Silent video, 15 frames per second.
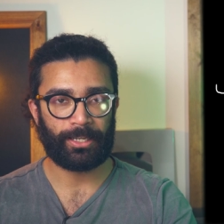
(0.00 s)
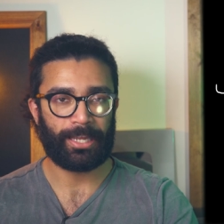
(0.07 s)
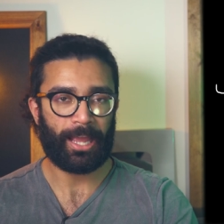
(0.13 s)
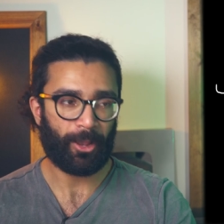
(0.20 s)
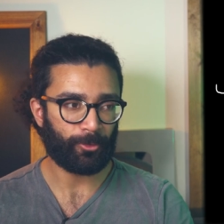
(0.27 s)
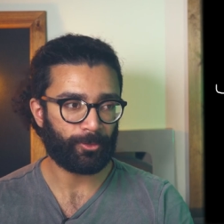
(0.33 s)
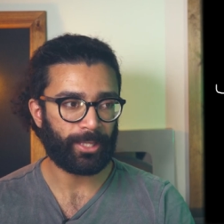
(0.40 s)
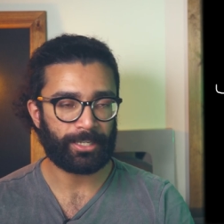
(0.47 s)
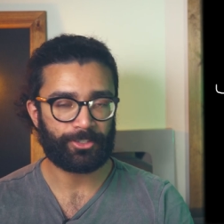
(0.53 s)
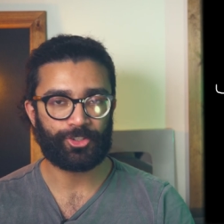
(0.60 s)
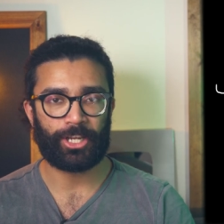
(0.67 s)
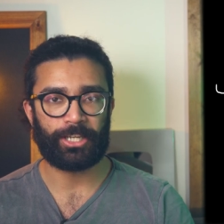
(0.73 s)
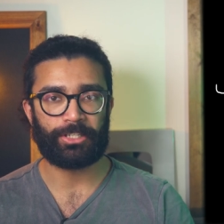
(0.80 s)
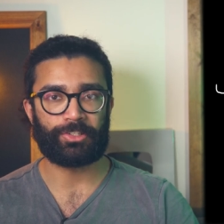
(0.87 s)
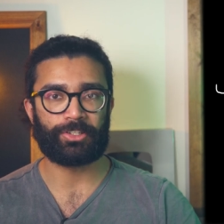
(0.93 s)
and how that
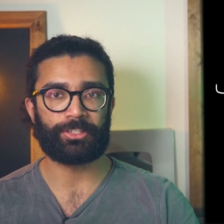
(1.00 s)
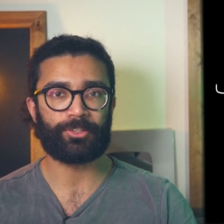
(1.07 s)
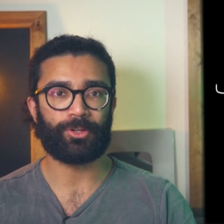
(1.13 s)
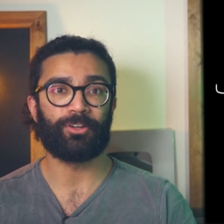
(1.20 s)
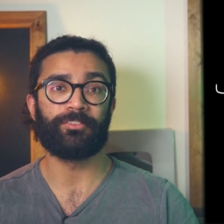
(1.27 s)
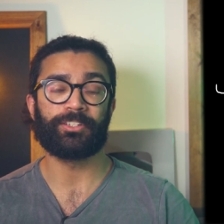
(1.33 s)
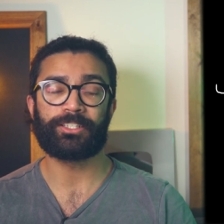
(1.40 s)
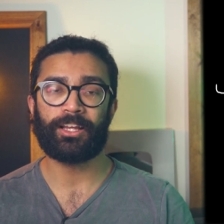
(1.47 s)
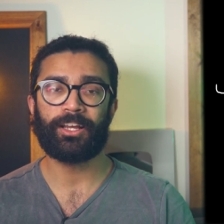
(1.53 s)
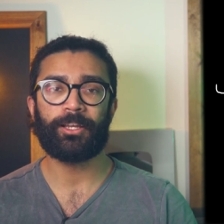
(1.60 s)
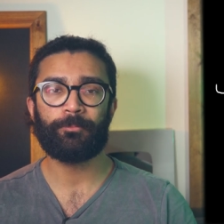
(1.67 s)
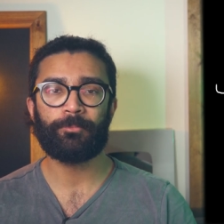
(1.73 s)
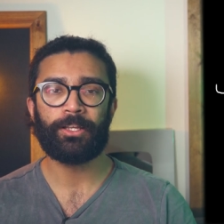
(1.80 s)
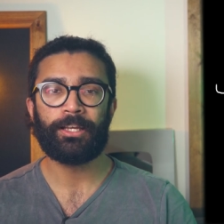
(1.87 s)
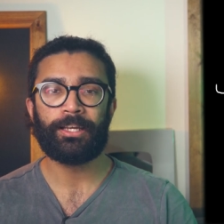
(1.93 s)
changes over
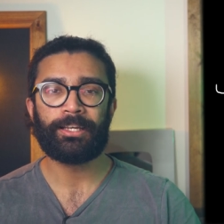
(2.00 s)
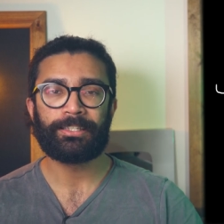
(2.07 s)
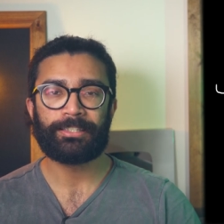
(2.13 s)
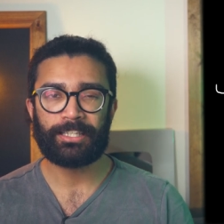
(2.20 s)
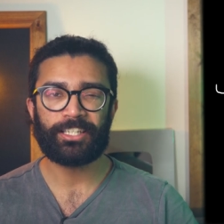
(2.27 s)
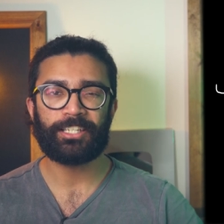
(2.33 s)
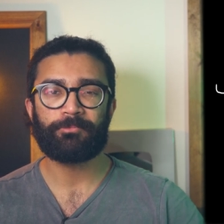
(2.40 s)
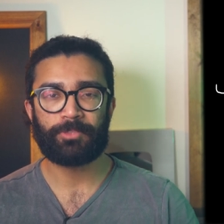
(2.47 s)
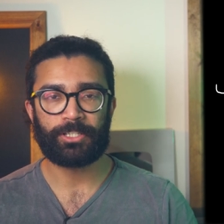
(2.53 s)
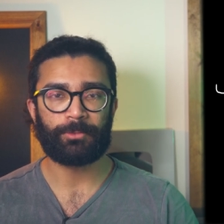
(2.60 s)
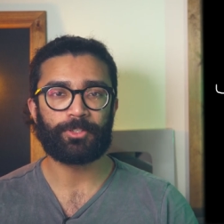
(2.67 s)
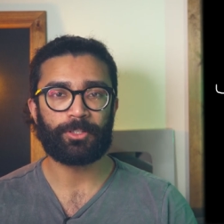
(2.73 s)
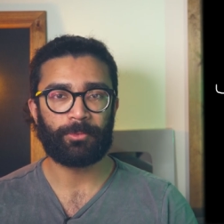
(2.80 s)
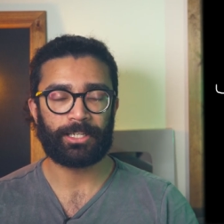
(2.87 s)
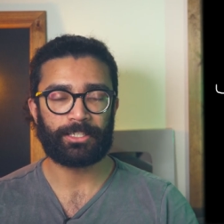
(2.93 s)
time, then it
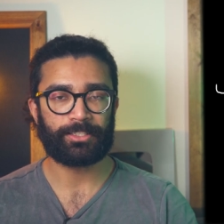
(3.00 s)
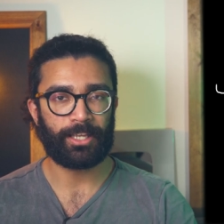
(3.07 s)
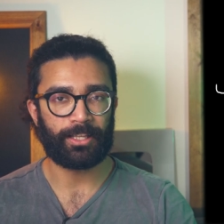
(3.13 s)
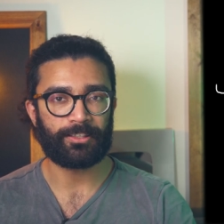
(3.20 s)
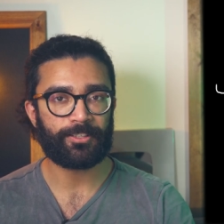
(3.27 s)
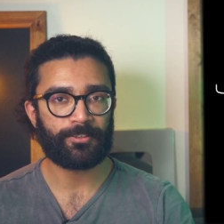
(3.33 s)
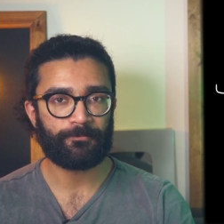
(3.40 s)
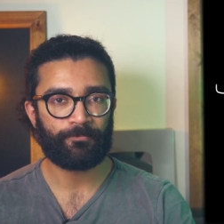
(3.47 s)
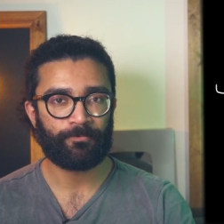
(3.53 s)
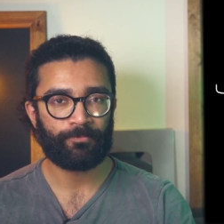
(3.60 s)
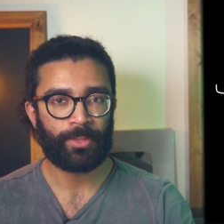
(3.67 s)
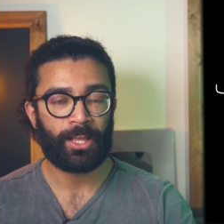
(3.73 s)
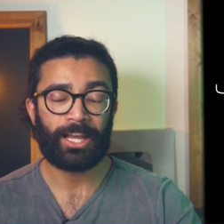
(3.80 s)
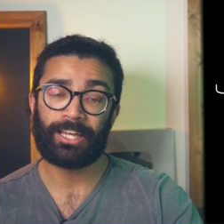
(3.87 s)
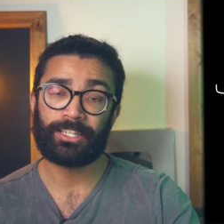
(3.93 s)
seems to make sense.
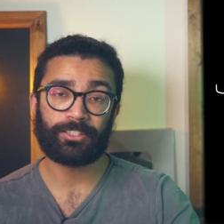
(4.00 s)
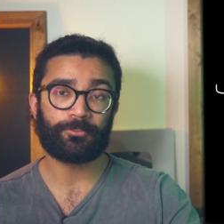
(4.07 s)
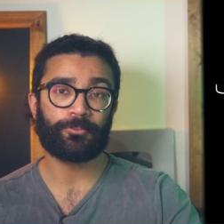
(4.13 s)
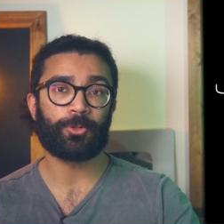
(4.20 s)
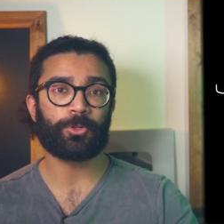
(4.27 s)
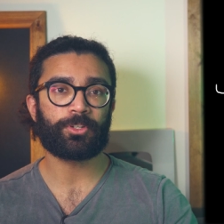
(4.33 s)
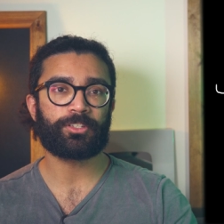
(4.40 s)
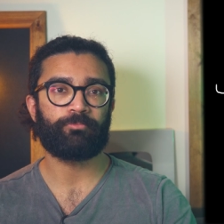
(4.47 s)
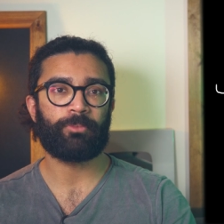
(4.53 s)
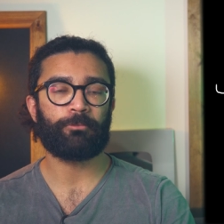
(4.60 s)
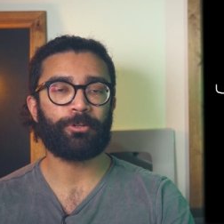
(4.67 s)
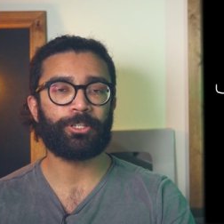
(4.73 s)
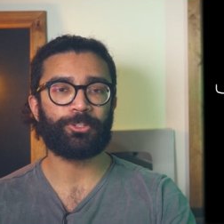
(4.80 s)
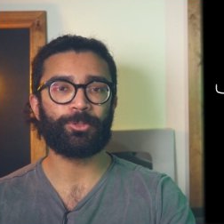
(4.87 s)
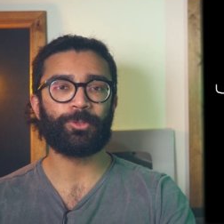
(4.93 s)
And of course, if
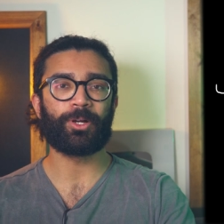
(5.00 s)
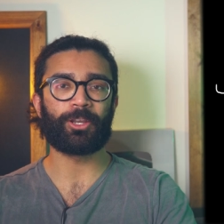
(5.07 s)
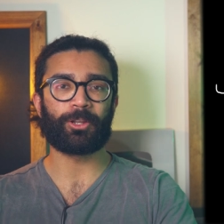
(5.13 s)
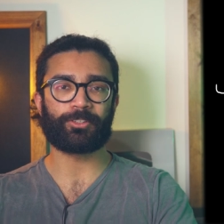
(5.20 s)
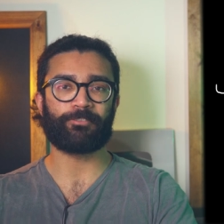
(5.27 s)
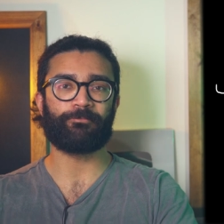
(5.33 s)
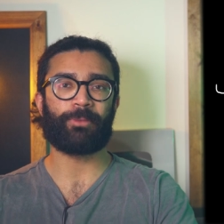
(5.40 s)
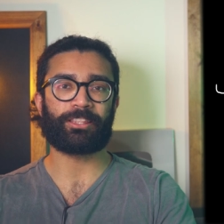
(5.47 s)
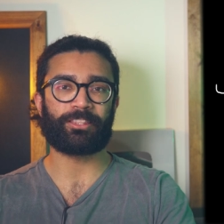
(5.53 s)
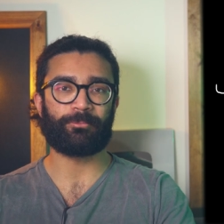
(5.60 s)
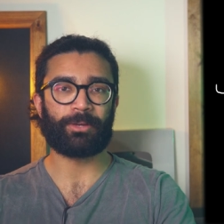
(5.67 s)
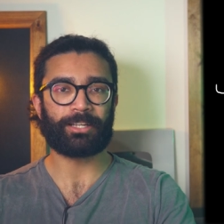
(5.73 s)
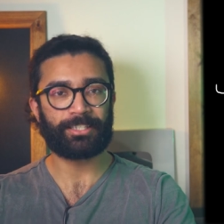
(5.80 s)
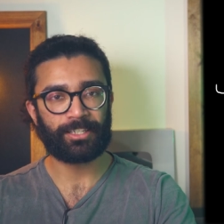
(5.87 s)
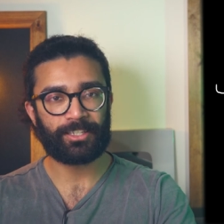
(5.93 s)
we do a lot of
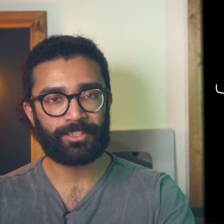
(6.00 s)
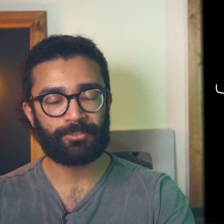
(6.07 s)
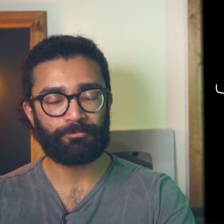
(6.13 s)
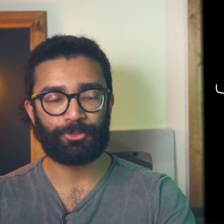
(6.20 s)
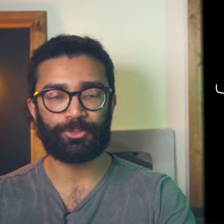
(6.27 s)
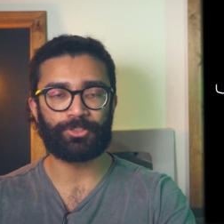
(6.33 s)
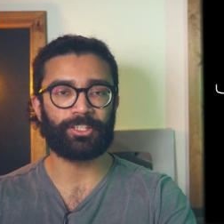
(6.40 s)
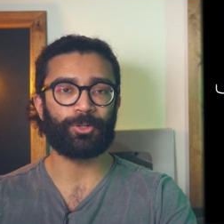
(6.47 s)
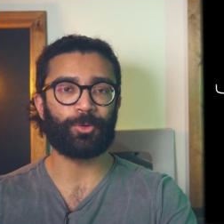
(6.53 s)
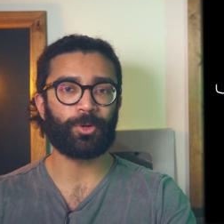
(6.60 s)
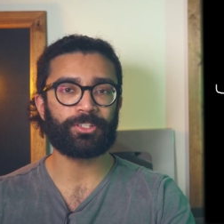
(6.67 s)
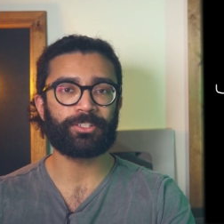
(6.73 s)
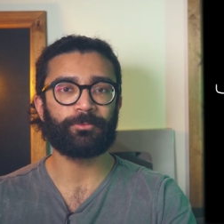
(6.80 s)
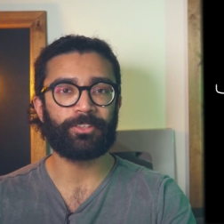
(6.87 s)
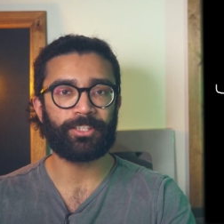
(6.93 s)
mathematics using
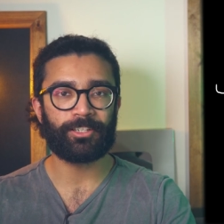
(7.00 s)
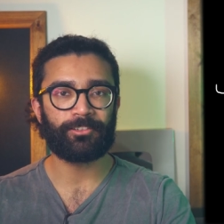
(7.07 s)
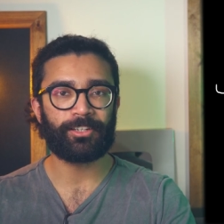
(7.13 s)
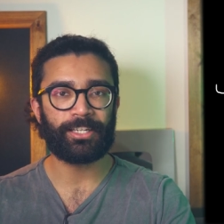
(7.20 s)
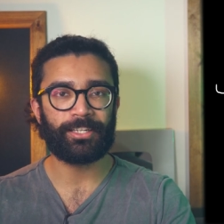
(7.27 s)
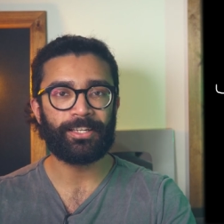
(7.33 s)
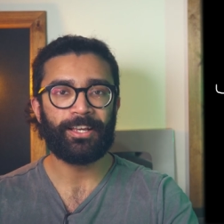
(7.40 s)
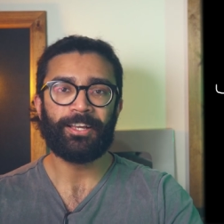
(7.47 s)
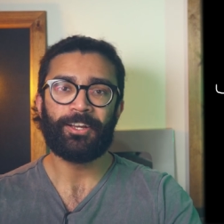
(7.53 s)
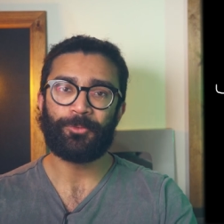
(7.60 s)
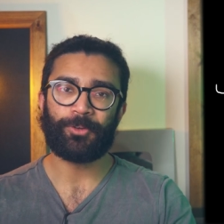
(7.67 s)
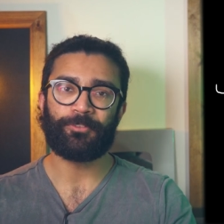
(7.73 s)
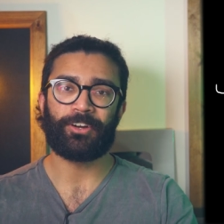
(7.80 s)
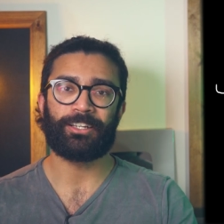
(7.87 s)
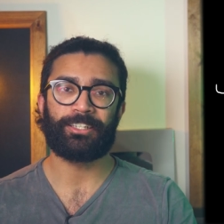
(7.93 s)
quantum theory,
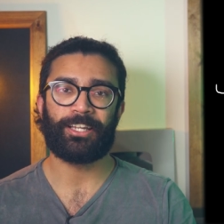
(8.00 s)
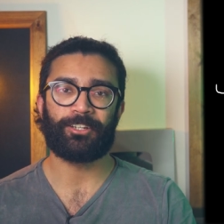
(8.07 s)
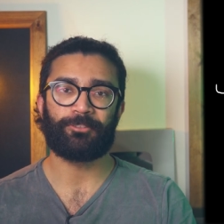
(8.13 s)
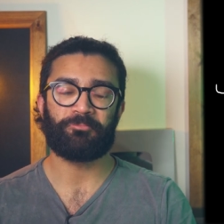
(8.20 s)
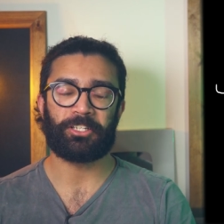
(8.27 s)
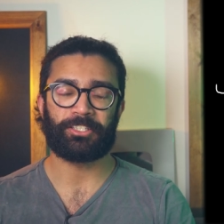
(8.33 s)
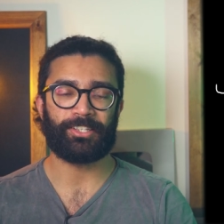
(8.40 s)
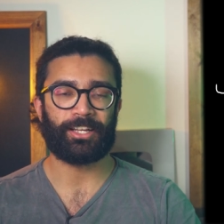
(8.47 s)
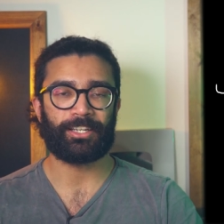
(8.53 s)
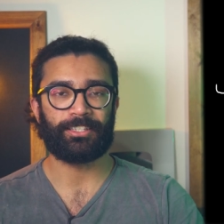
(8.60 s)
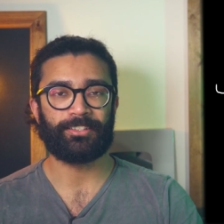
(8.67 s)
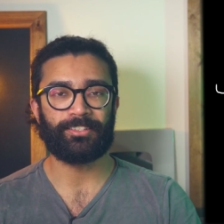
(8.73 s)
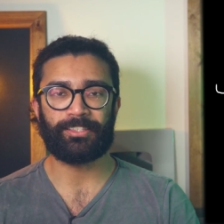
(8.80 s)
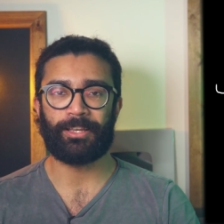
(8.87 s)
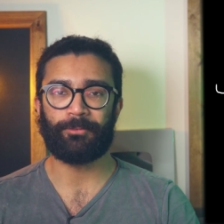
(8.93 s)
we find out exactly
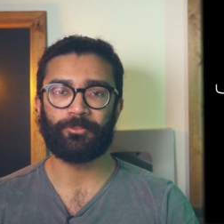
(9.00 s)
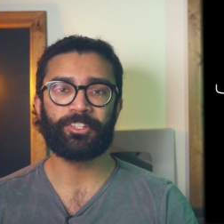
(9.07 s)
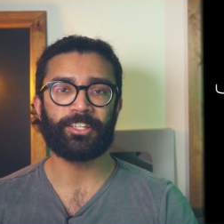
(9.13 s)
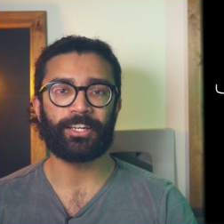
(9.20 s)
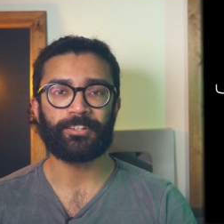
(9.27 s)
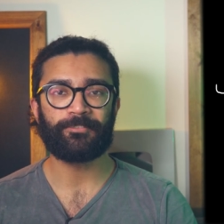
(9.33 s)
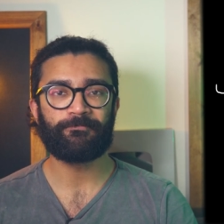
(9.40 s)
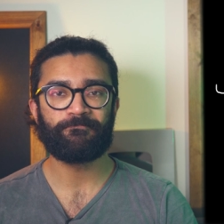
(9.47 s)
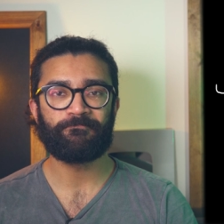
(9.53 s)
the same thing.